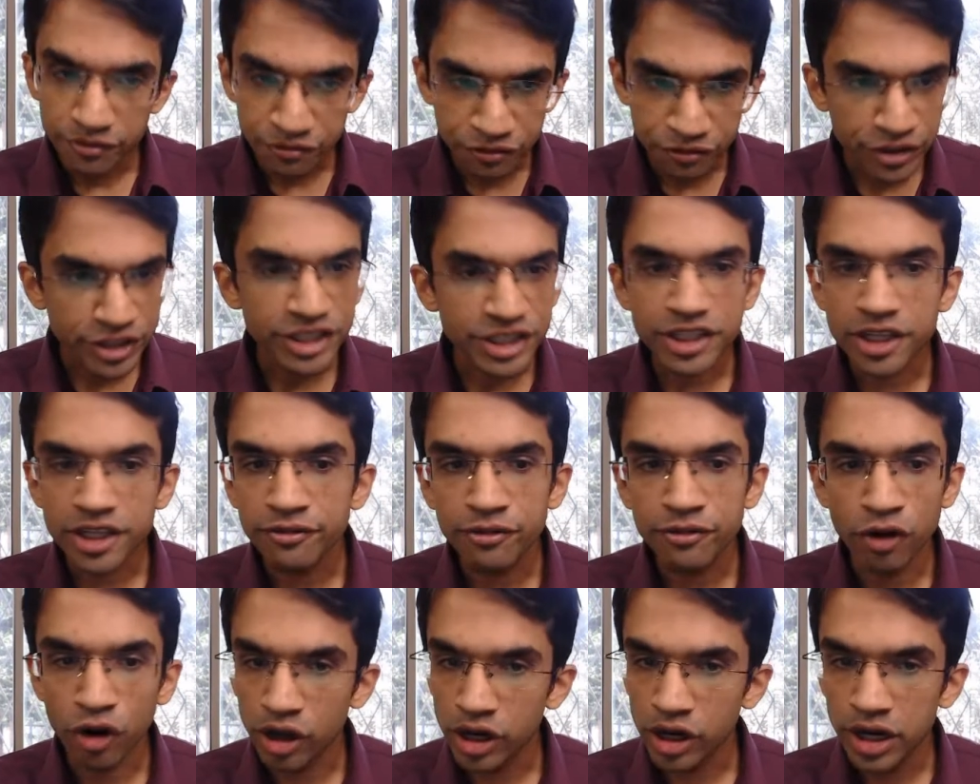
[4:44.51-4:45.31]
First
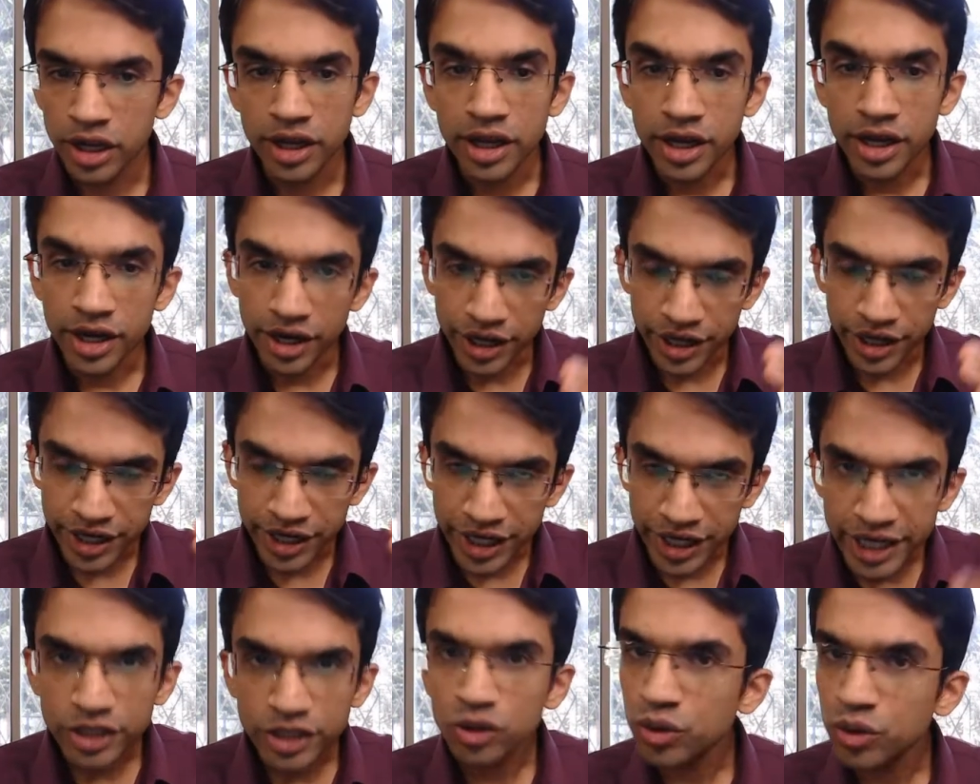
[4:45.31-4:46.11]
of all,
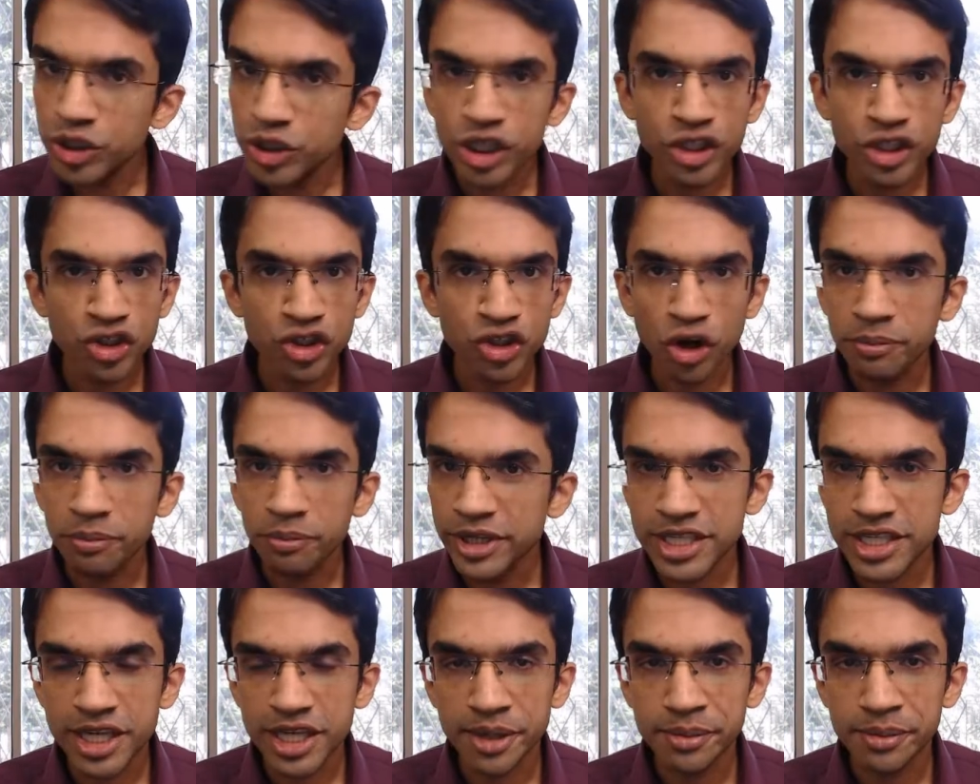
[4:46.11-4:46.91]
read through the job
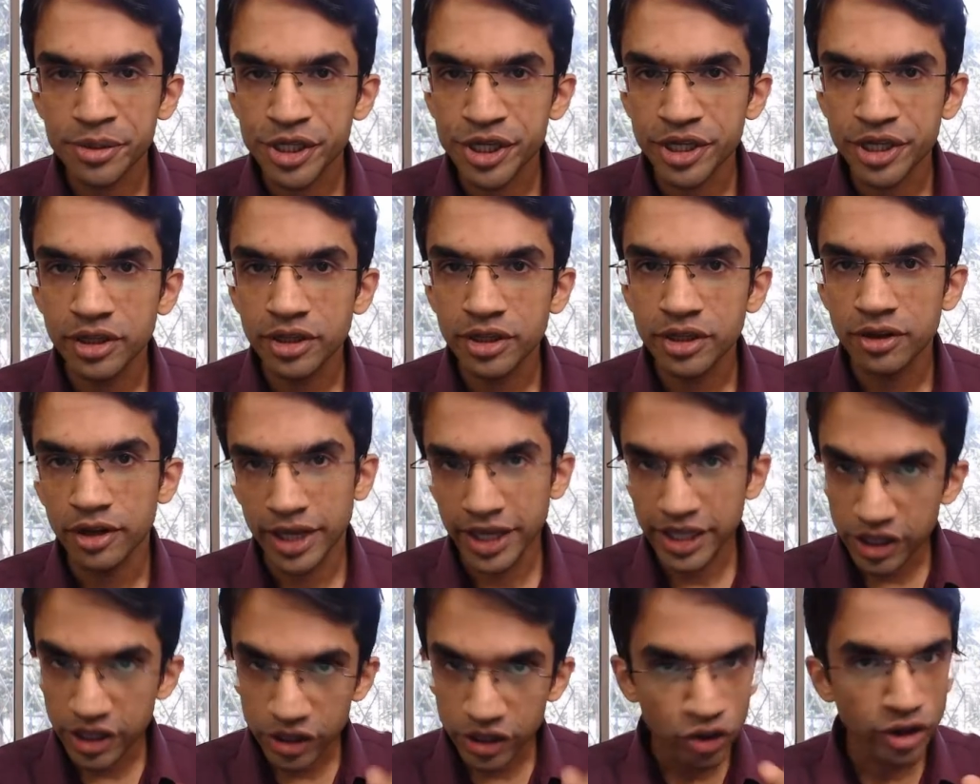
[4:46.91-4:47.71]
description
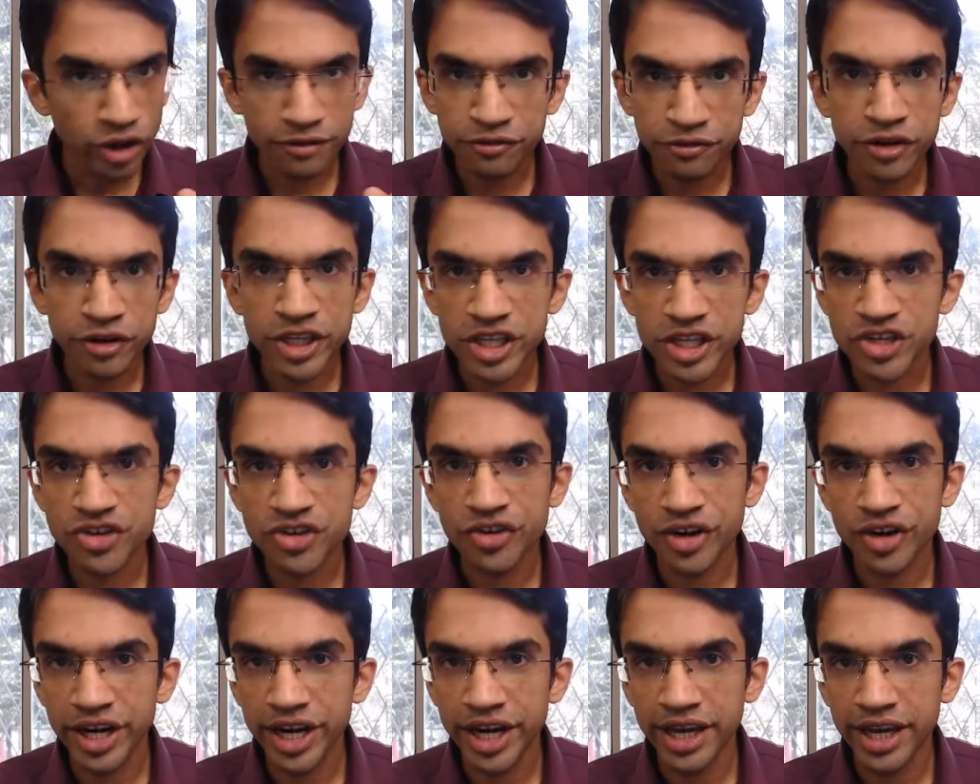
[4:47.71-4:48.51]
in your first
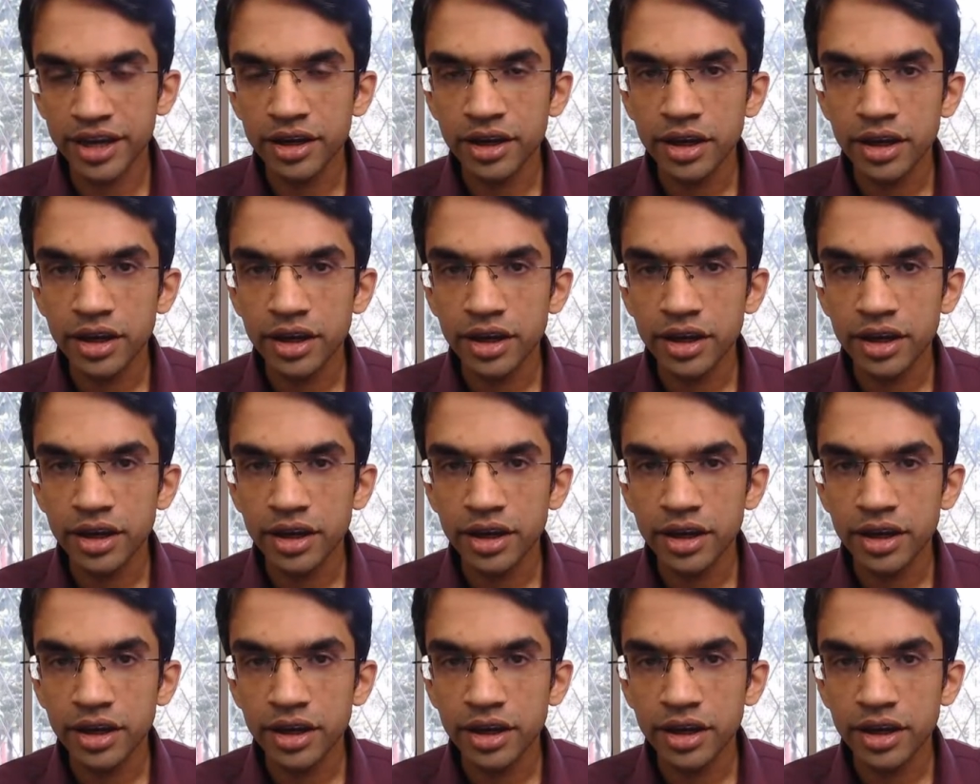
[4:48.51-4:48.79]
reading.